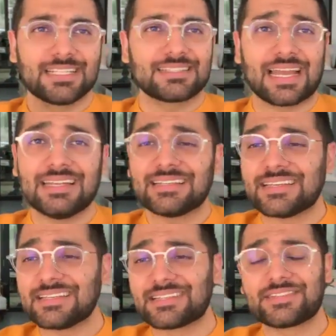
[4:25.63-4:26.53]

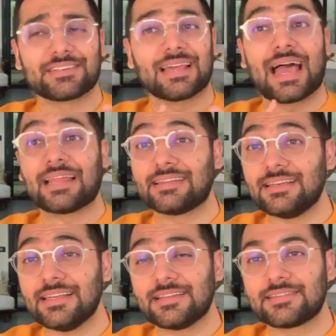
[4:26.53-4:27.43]
scientists,
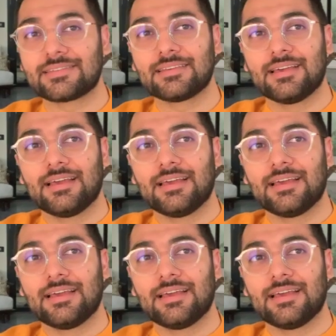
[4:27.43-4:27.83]
athletes.